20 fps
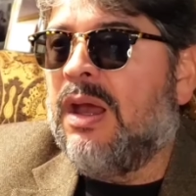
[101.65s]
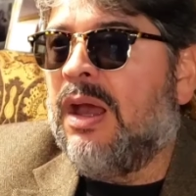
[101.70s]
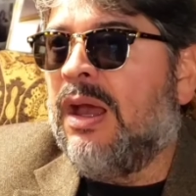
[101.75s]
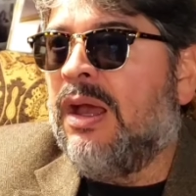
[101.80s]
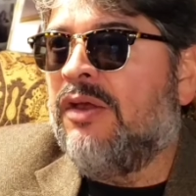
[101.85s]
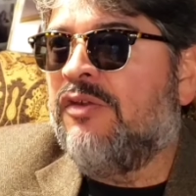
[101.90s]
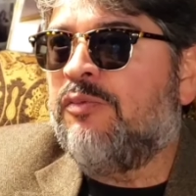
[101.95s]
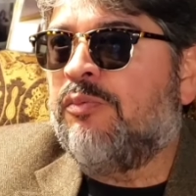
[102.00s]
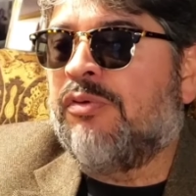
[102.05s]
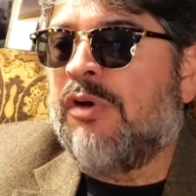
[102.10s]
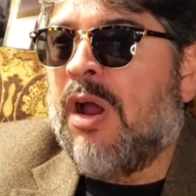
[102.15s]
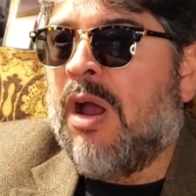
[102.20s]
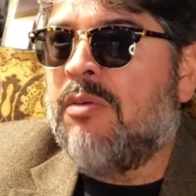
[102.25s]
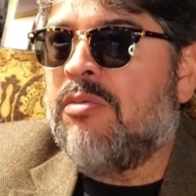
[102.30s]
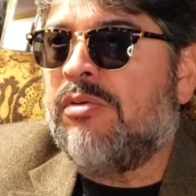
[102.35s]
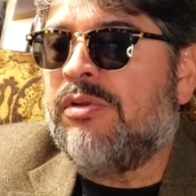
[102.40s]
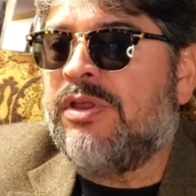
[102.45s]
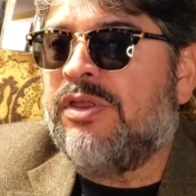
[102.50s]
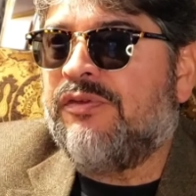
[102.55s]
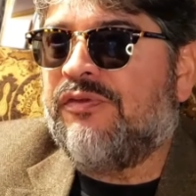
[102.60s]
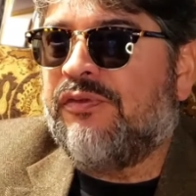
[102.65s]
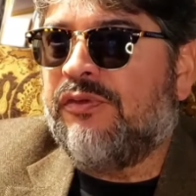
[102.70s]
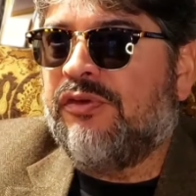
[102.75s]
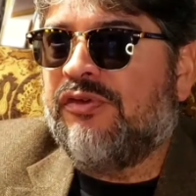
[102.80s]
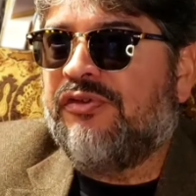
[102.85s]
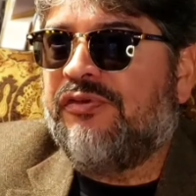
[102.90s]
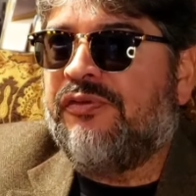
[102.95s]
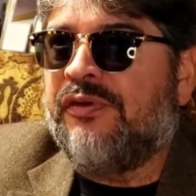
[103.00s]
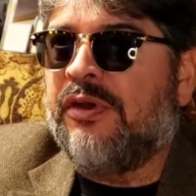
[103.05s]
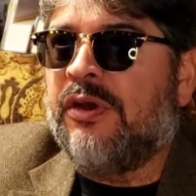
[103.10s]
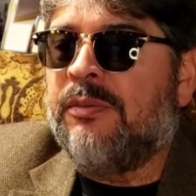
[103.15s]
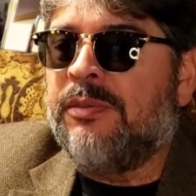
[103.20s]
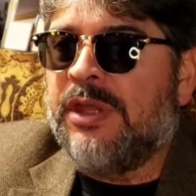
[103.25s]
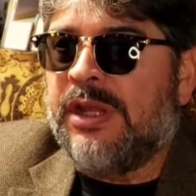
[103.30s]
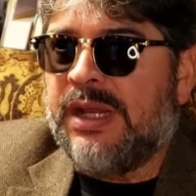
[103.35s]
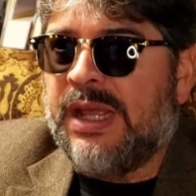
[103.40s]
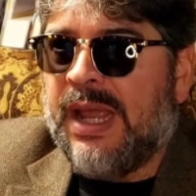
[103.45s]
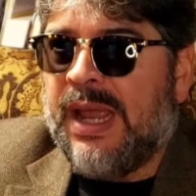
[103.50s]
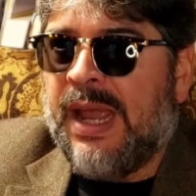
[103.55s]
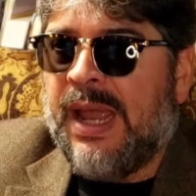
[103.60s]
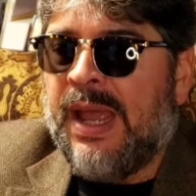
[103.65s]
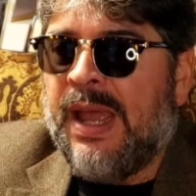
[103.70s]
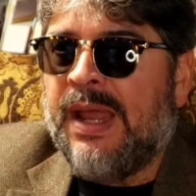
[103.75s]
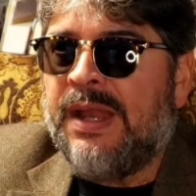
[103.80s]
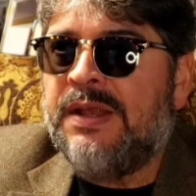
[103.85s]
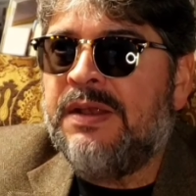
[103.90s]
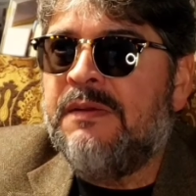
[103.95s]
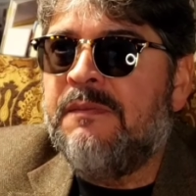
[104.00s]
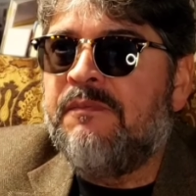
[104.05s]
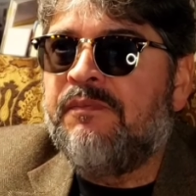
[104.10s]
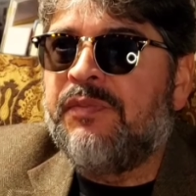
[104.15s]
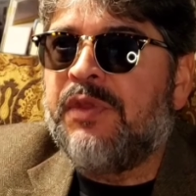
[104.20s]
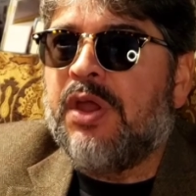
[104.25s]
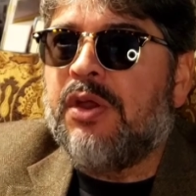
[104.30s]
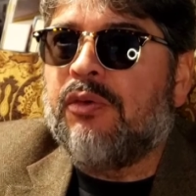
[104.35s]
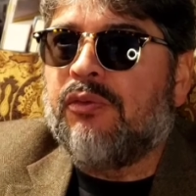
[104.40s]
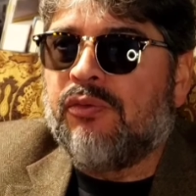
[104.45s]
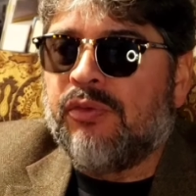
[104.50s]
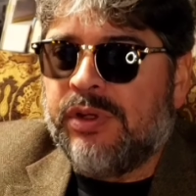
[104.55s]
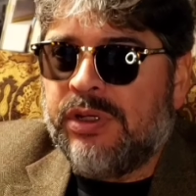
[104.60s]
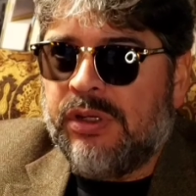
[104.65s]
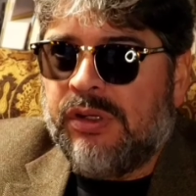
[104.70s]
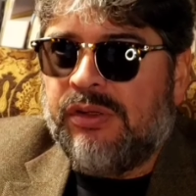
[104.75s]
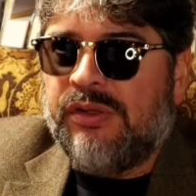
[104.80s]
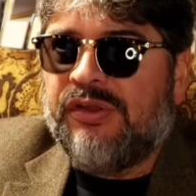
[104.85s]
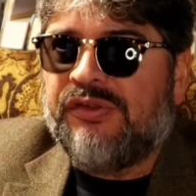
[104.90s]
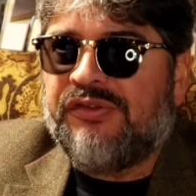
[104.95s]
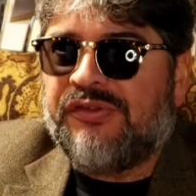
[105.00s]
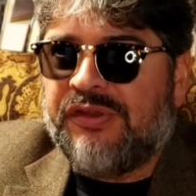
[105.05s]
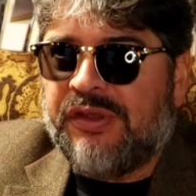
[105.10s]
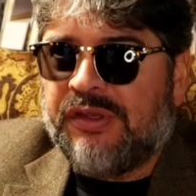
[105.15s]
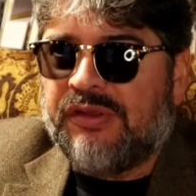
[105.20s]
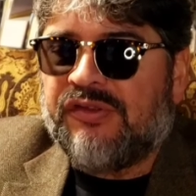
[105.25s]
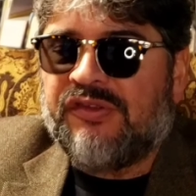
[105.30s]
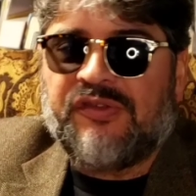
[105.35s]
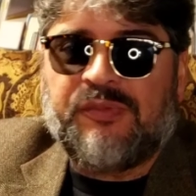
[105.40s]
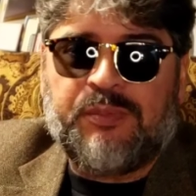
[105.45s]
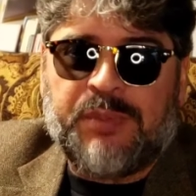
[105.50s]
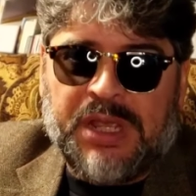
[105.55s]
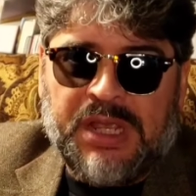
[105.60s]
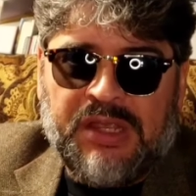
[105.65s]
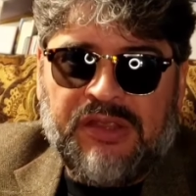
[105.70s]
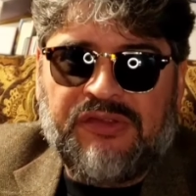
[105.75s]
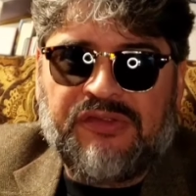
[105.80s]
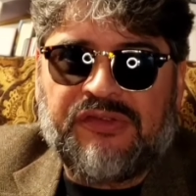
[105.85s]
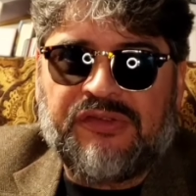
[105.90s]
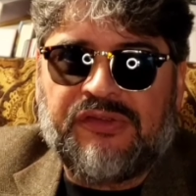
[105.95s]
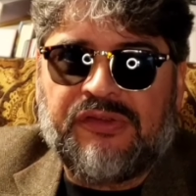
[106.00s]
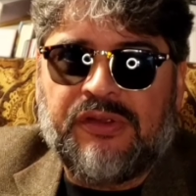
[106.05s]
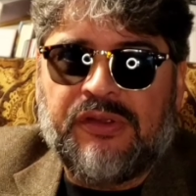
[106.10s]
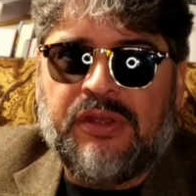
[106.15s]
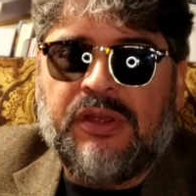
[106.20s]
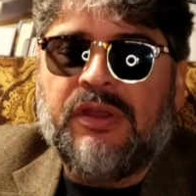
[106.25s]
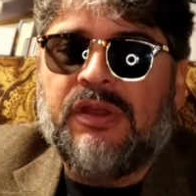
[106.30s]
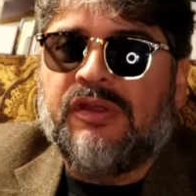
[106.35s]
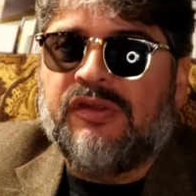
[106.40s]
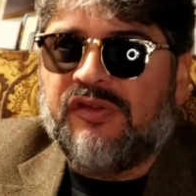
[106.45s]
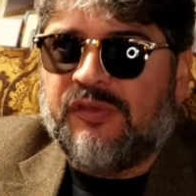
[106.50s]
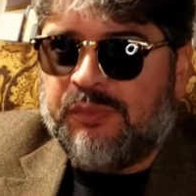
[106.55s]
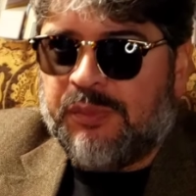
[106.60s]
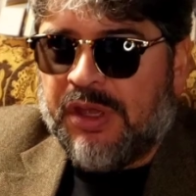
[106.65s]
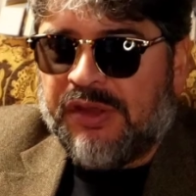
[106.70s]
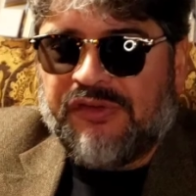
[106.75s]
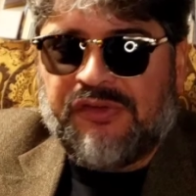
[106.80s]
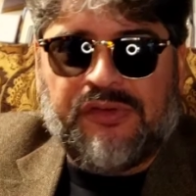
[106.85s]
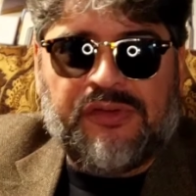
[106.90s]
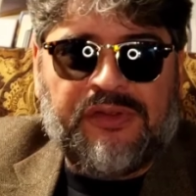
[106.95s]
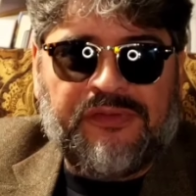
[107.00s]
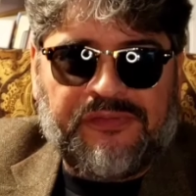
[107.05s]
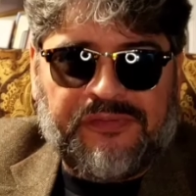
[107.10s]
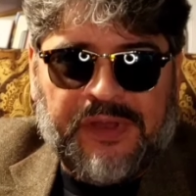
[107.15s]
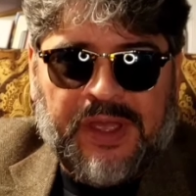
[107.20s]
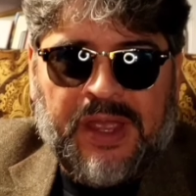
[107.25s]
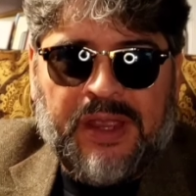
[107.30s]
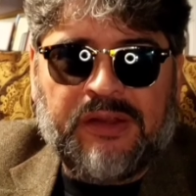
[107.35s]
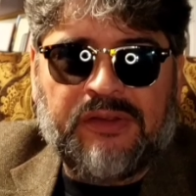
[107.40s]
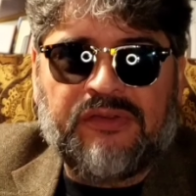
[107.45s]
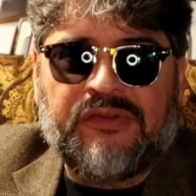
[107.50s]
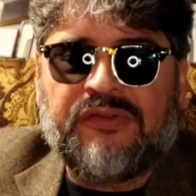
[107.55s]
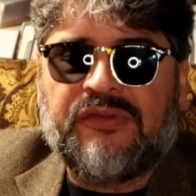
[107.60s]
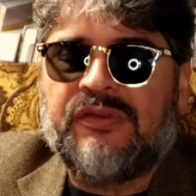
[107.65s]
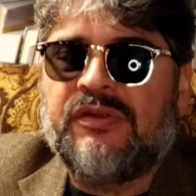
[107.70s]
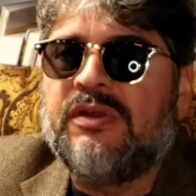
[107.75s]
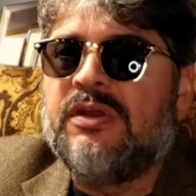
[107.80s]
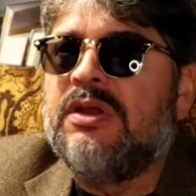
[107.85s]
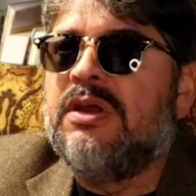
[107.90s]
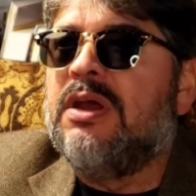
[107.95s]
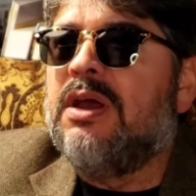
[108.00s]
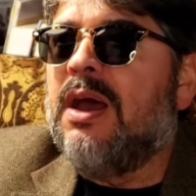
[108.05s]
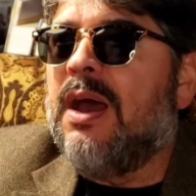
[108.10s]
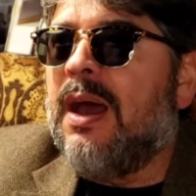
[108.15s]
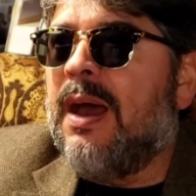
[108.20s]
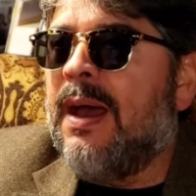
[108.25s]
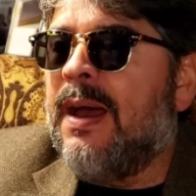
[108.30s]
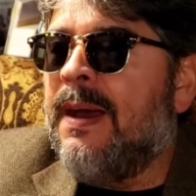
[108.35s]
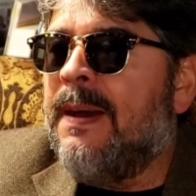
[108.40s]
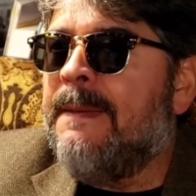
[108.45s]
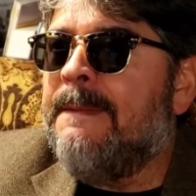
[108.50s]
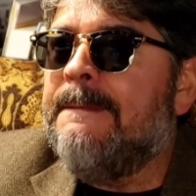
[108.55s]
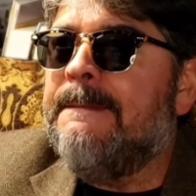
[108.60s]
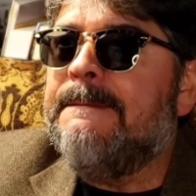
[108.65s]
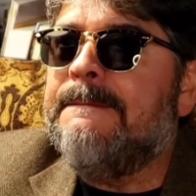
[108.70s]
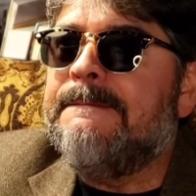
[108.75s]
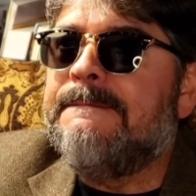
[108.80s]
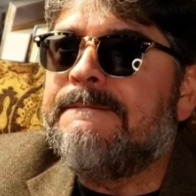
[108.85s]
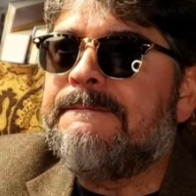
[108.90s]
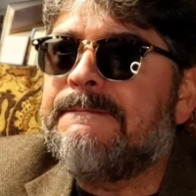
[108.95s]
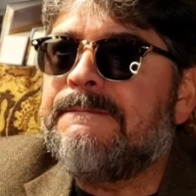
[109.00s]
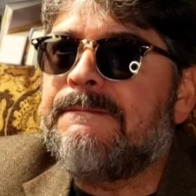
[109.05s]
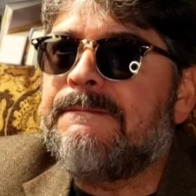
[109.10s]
It's probably the first film that had realistic space special effects. And